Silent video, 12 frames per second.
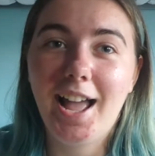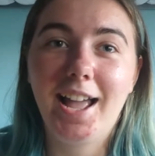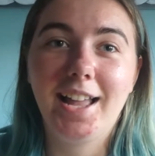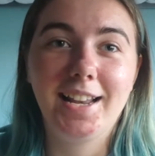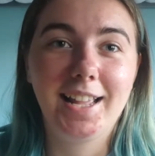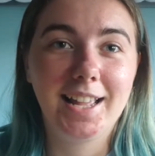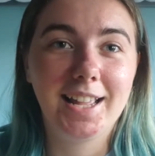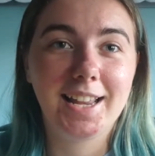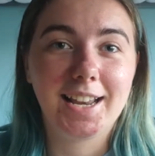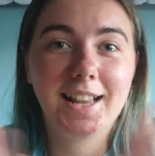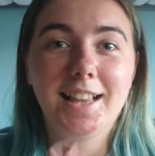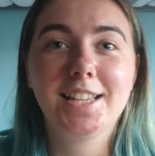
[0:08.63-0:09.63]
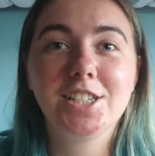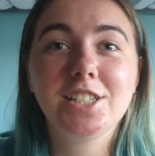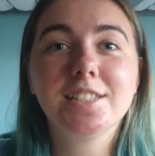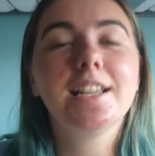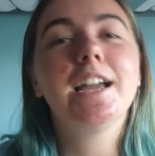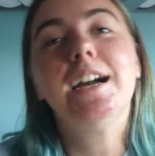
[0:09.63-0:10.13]
And then let's
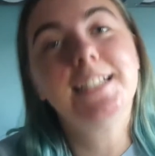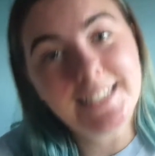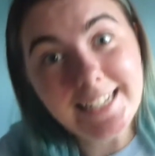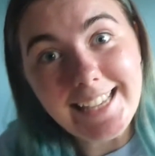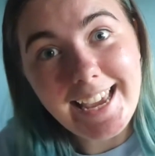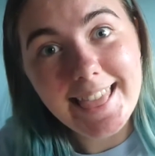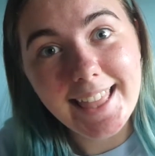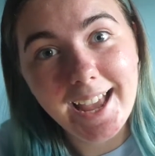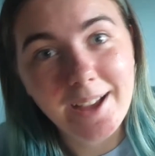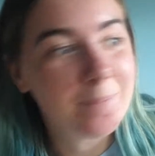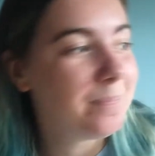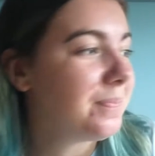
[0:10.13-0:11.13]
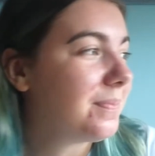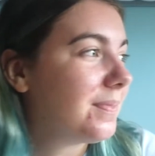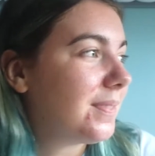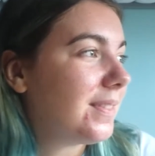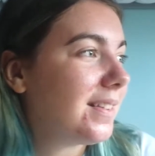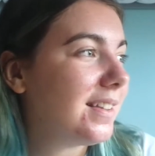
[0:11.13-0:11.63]
just say I didn't get that.
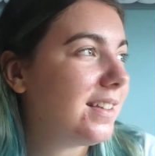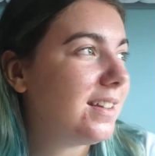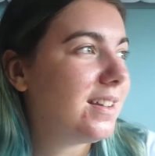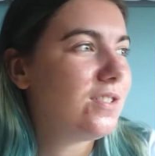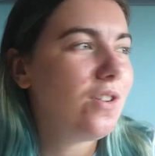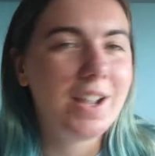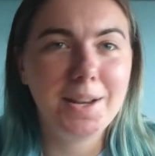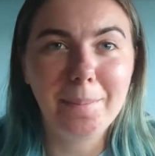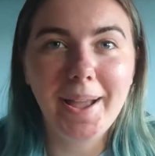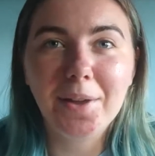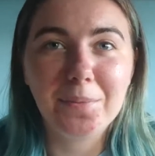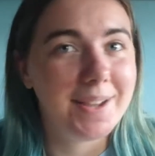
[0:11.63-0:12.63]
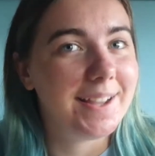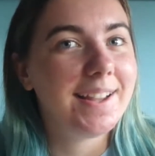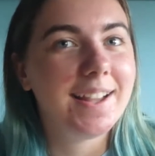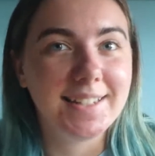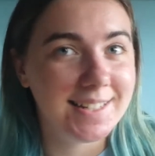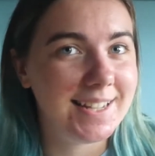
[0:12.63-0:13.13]
Not in a bad way,
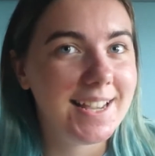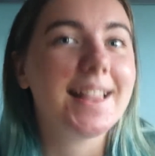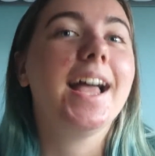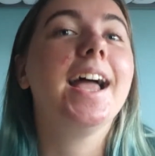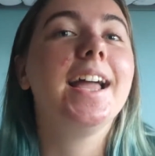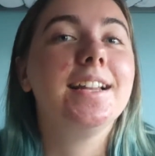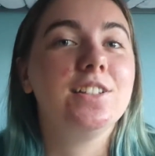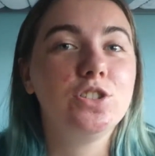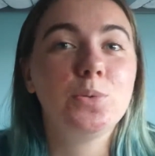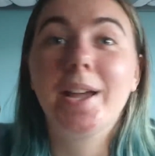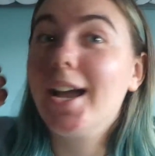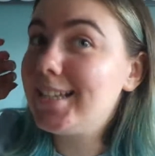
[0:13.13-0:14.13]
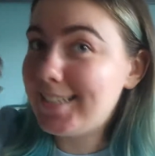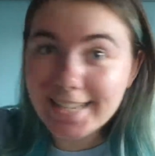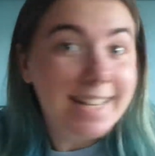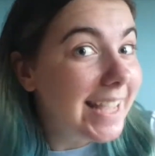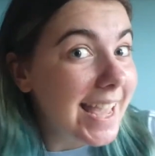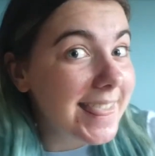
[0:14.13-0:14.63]
I didn't get that. In a good way, I
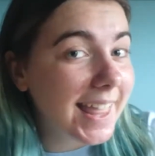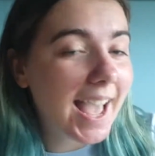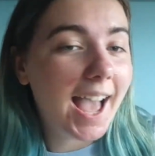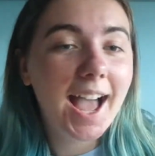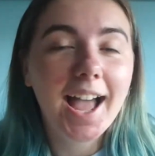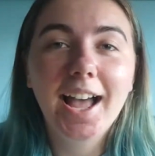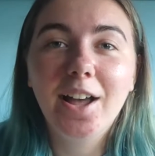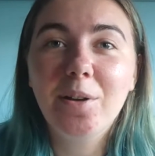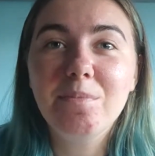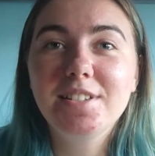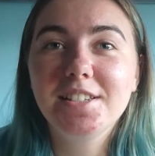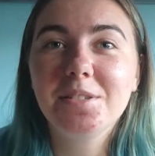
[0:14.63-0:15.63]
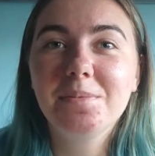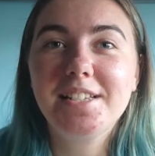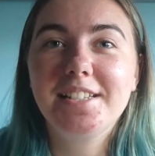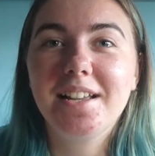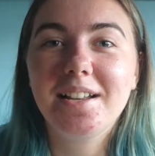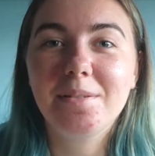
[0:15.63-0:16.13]
didn't get that. This is
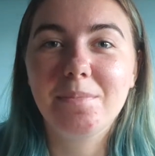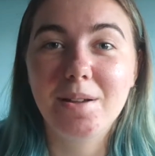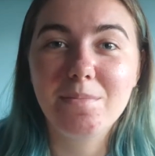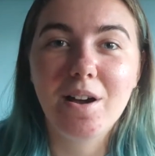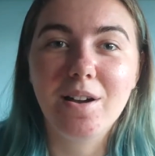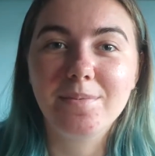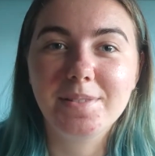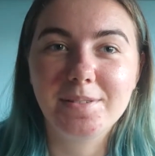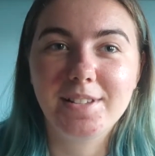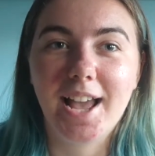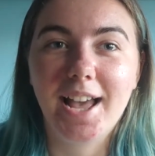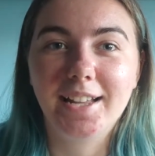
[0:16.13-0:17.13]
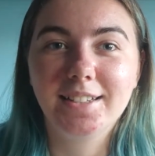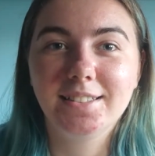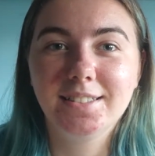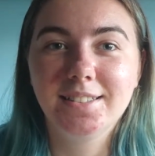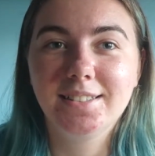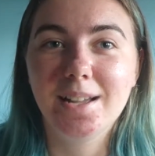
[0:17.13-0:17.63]
me telling my mom and dad
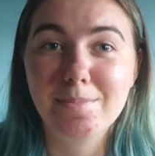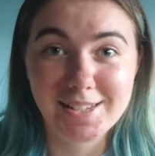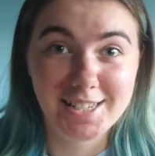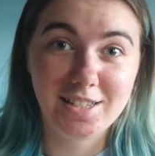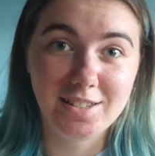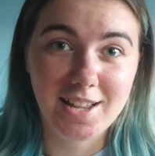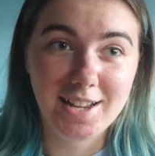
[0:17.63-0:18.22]
and my sister